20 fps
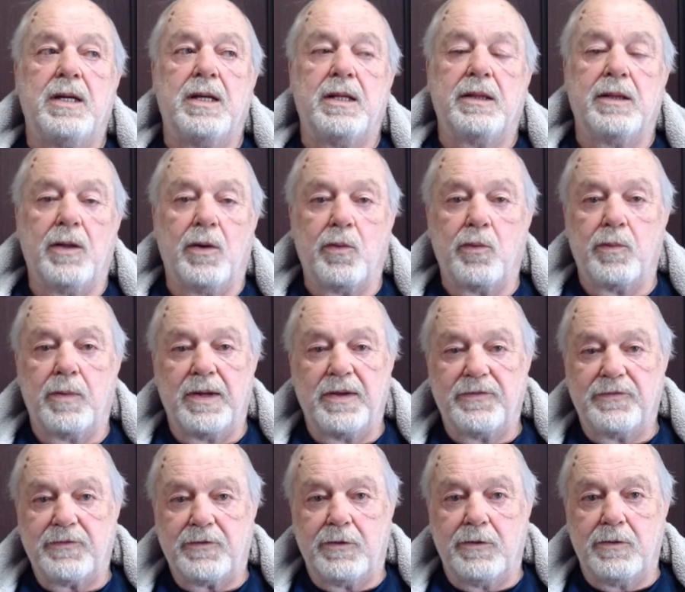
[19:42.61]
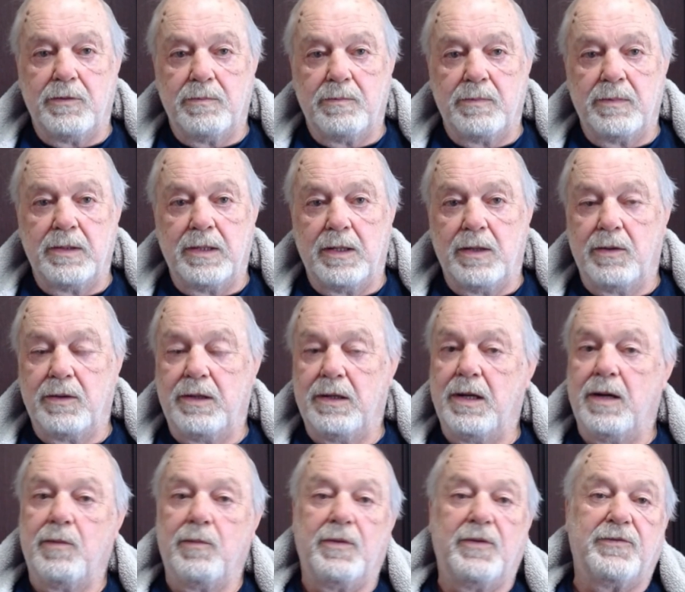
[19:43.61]
Low risk. You're
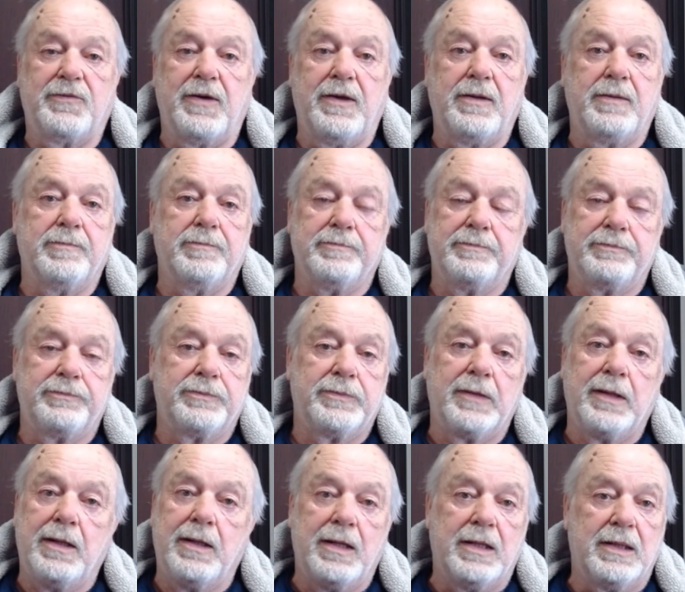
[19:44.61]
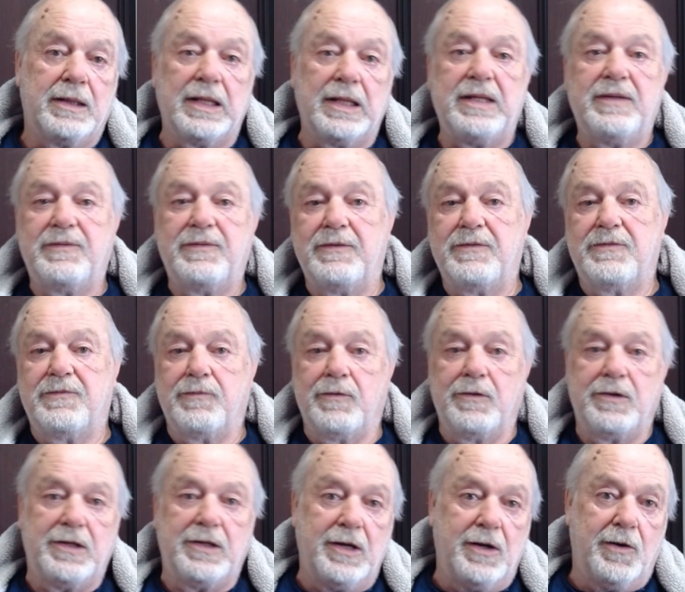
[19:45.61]
not risking leases for
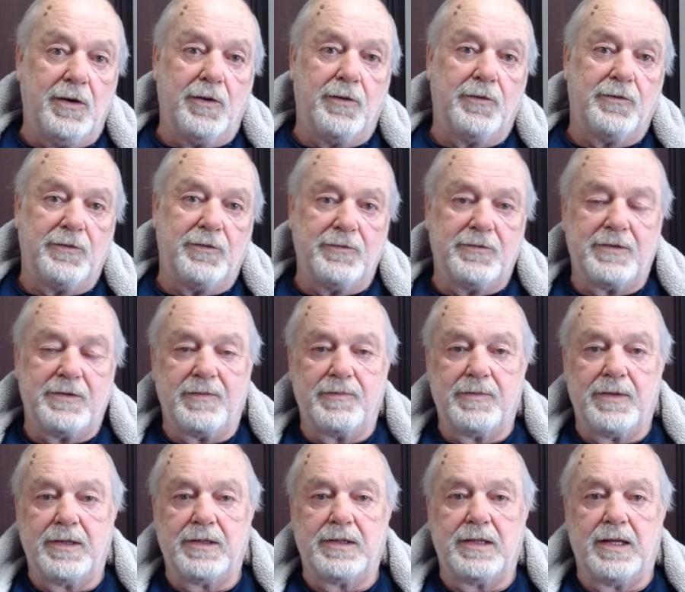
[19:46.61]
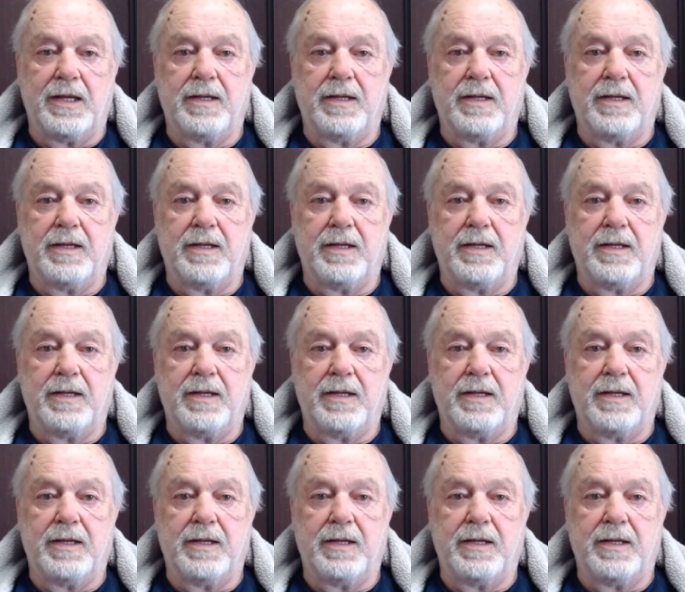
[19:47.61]
years and stuff like that.